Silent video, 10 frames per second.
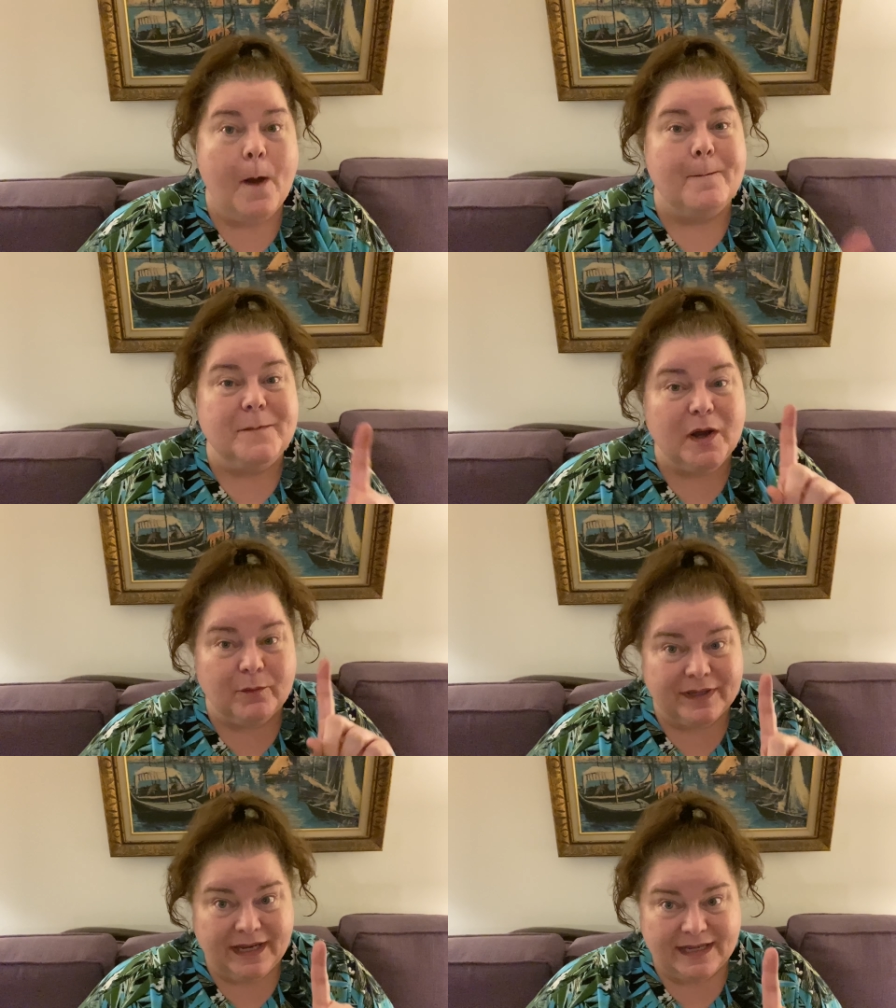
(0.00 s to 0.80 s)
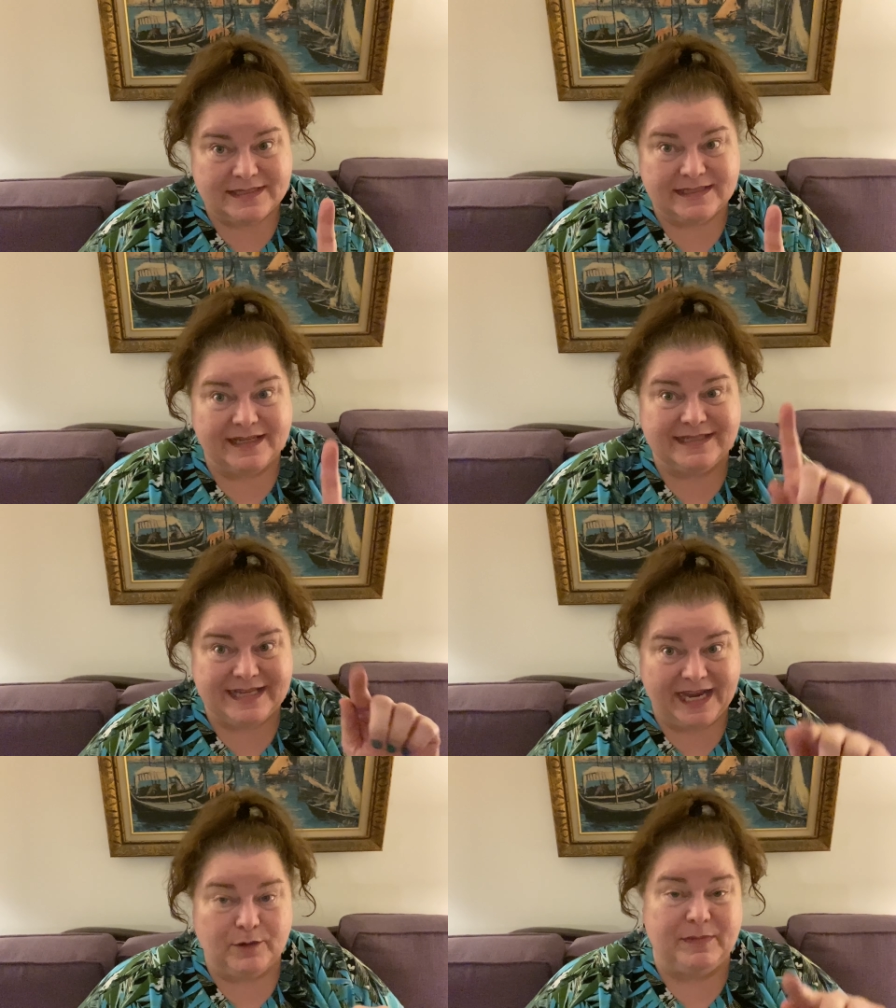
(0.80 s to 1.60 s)
But when I said,
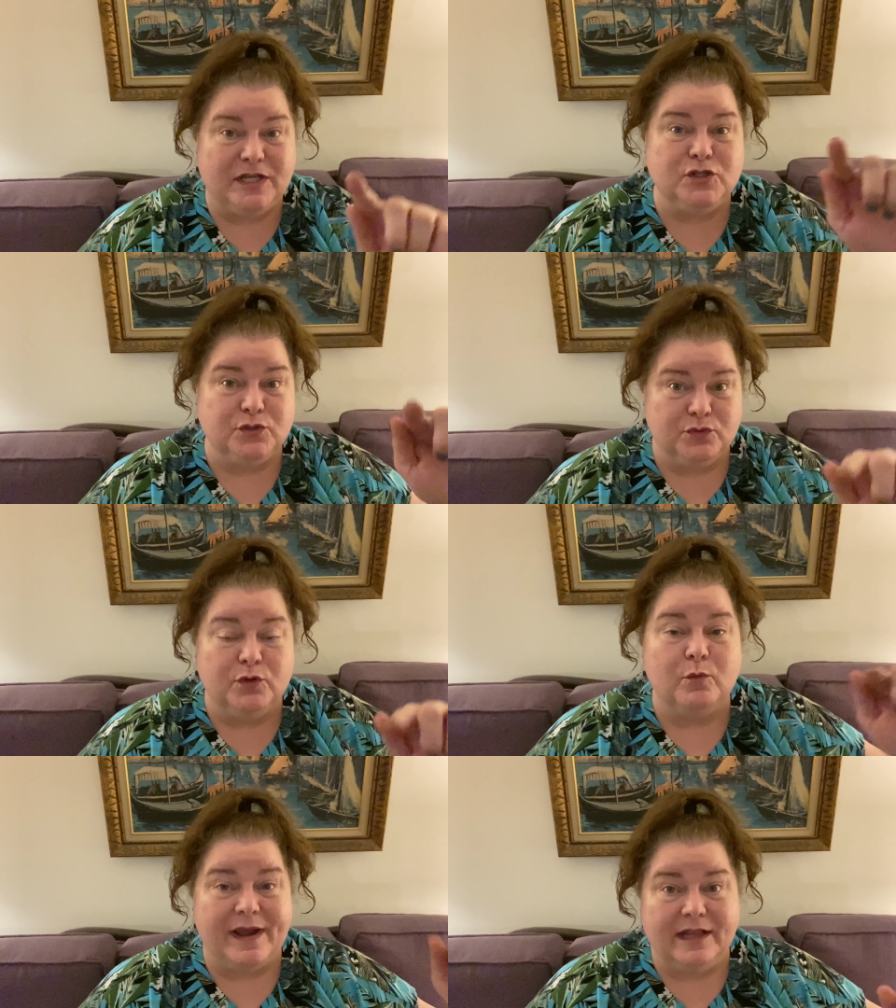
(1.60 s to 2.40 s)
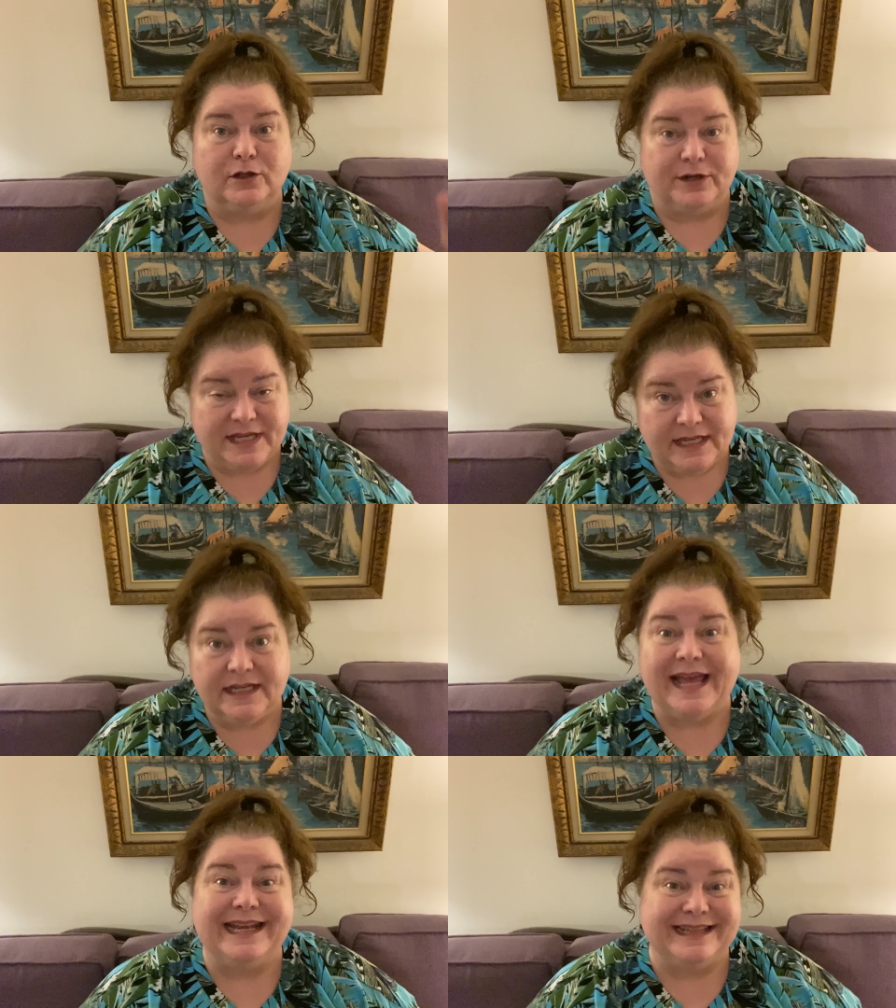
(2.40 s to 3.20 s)
take me to the Whaler Inn
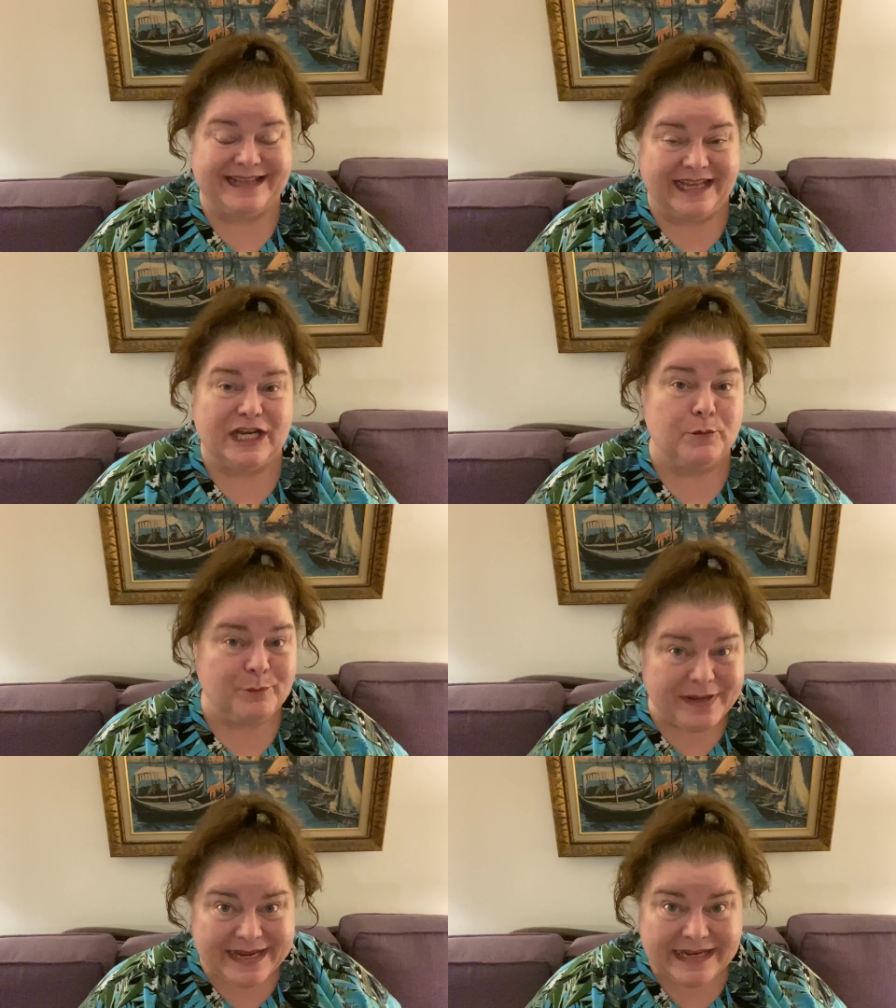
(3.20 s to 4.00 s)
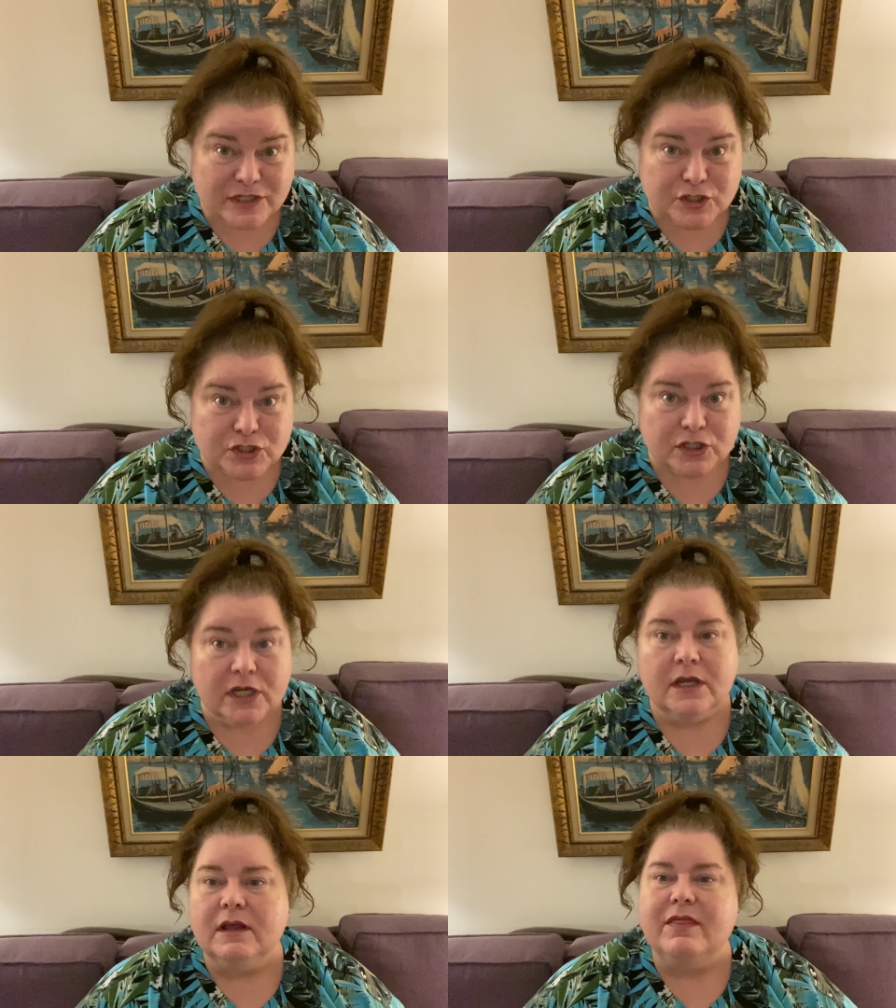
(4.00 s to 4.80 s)
at Atlantic Beach,
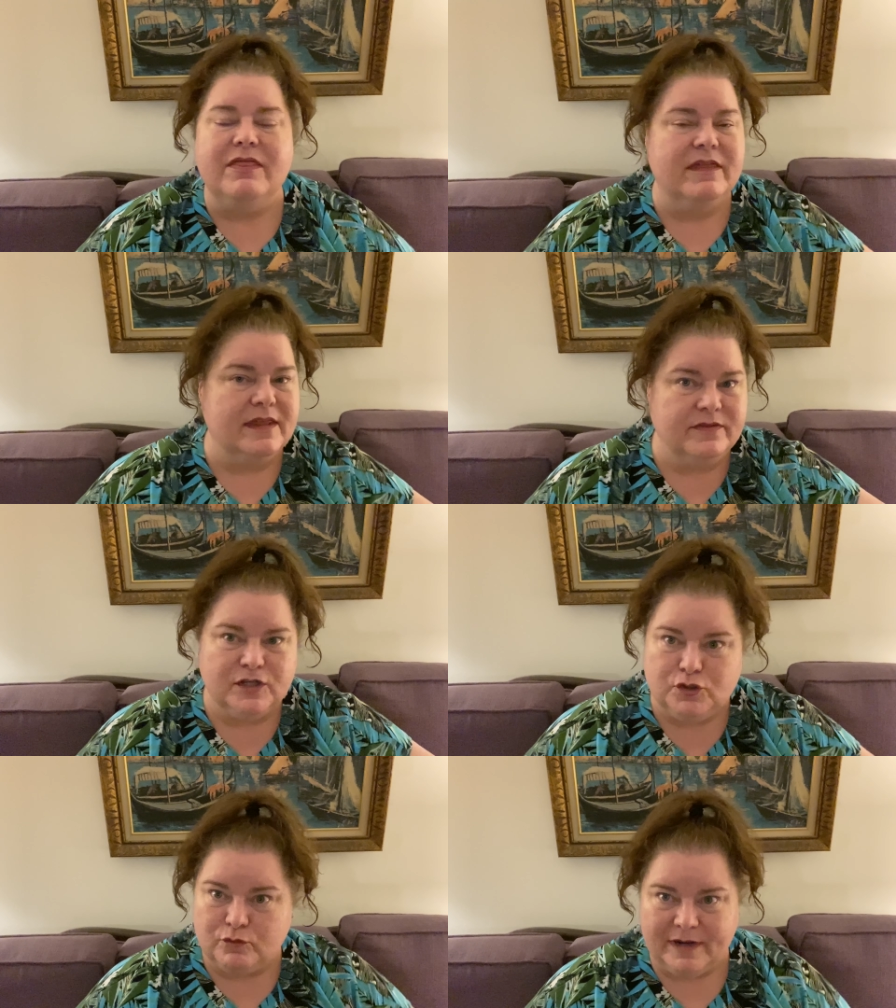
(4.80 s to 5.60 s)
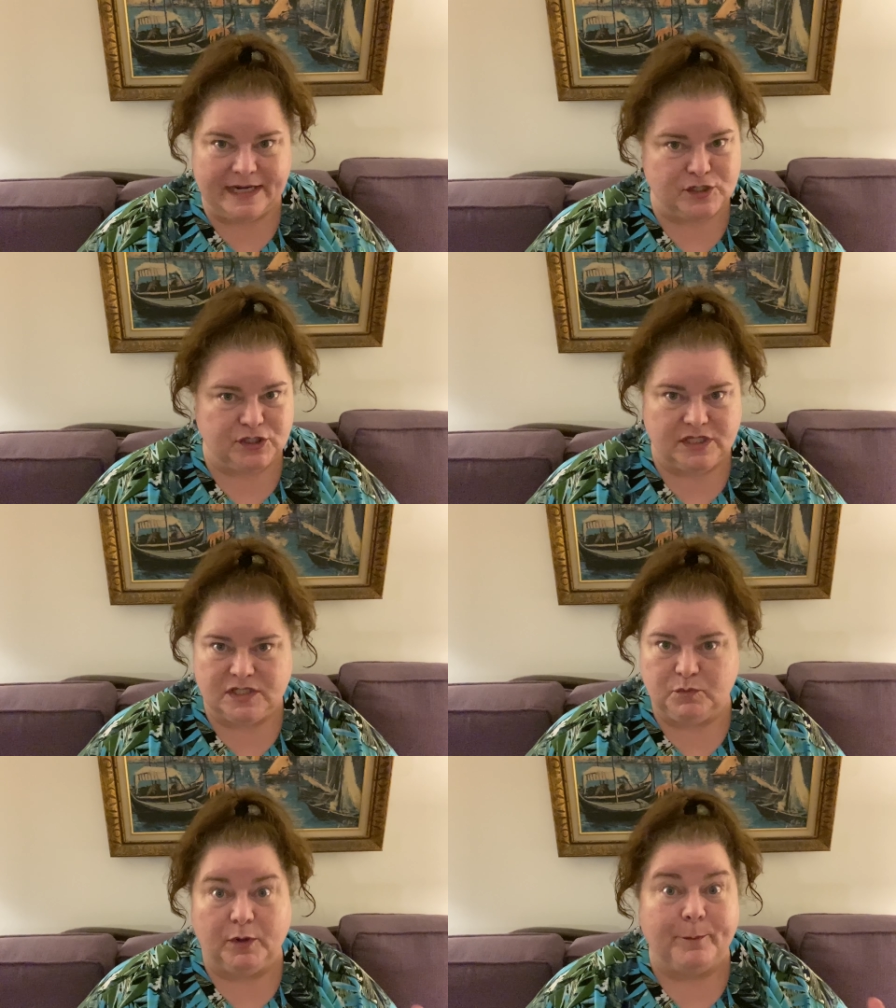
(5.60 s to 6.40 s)
then the directions
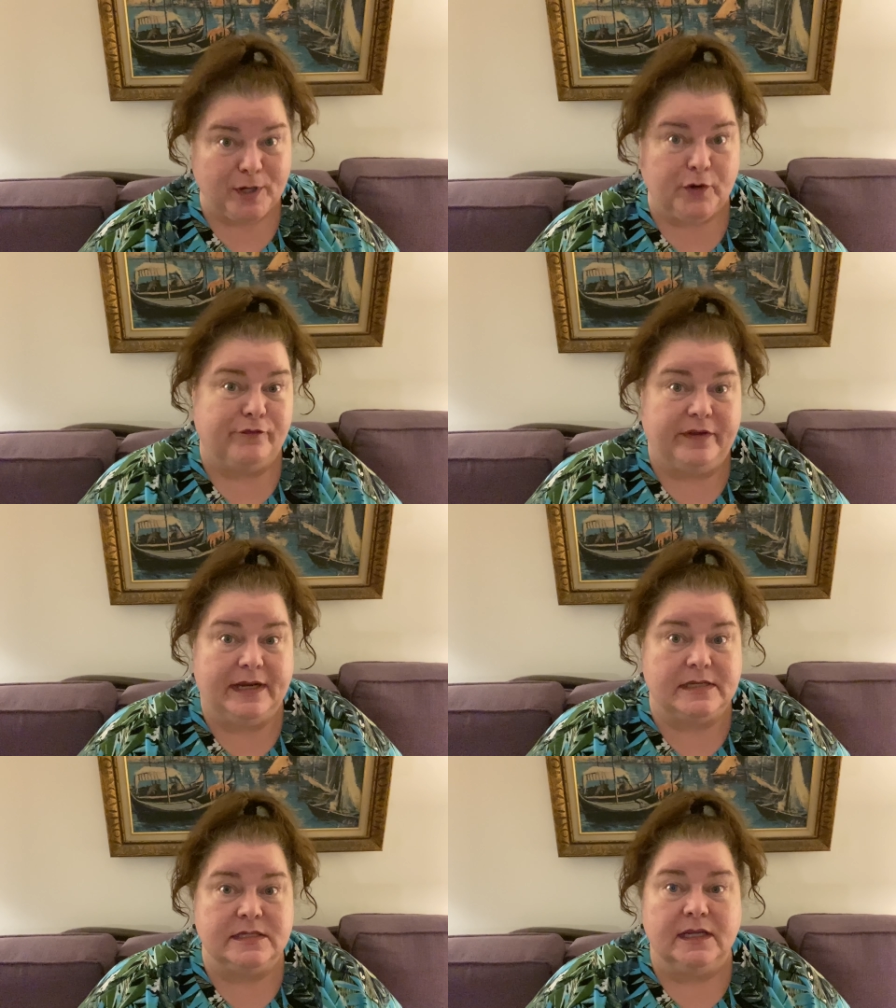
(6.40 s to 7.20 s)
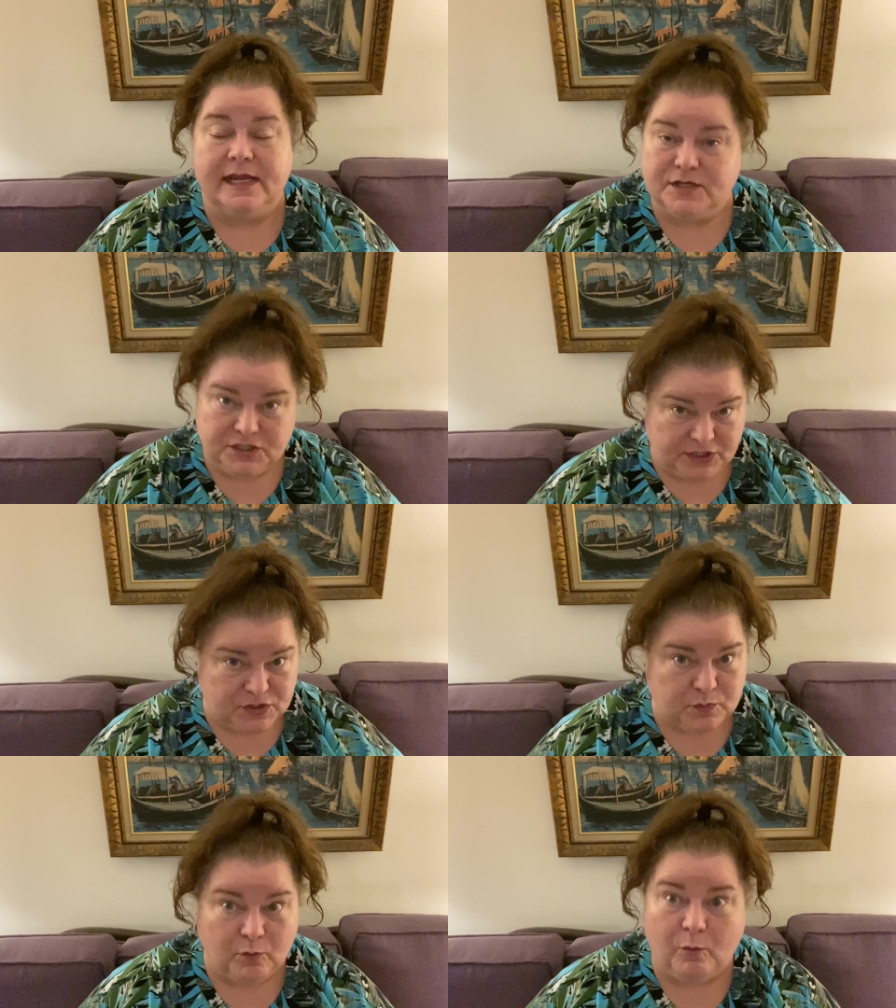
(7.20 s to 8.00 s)
were perfect and took
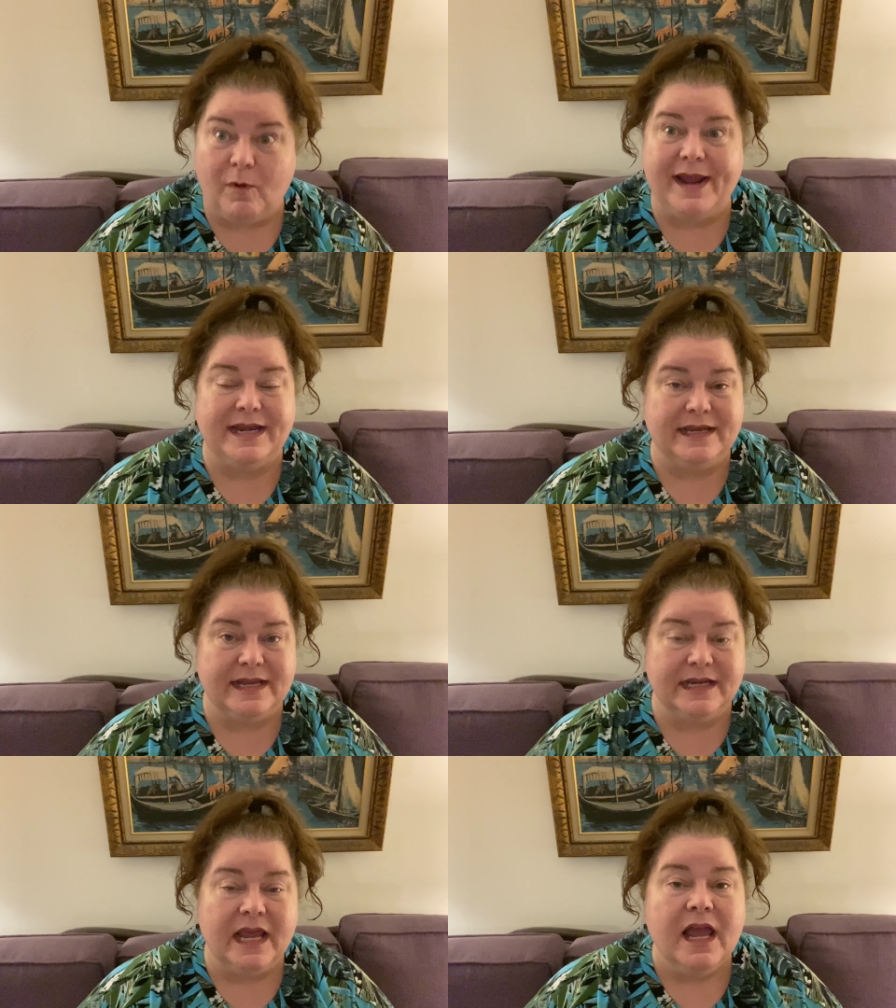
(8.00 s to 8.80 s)
us right in.